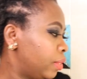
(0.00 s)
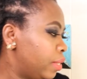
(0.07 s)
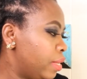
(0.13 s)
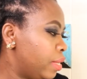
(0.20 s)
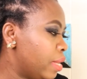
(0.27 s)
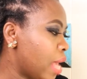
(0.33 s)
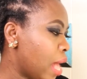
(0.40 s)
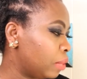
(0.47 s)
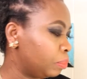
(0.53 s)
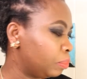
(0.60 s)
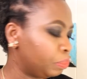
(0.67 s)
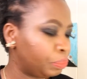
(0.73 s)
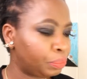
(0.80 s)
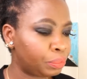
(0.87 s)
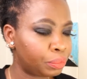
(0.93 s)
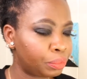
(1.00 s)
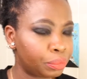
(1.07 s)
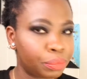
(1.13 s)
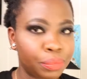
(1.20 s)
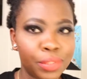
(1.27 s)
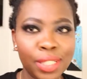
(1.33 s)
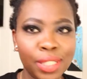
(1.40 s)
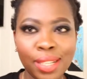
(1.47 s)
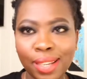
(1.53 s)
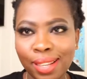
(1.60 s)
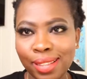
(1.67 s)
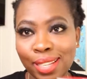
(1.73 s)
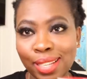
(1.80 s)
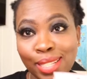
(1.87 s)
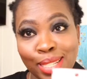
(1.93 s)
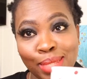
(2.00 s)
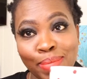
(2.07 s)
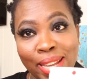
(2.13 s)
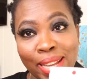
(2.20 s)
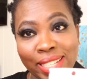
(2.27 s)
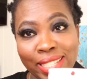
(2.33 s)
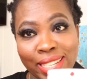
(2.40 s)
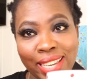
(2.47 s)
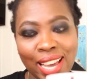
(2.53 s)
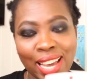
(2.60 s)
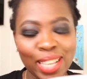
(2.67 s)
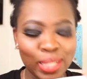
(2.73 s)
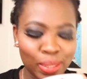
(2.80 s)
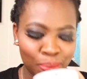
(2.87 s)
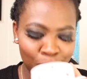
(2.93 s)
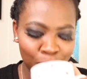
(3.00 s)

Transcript: Yeah, this is my tea, guys.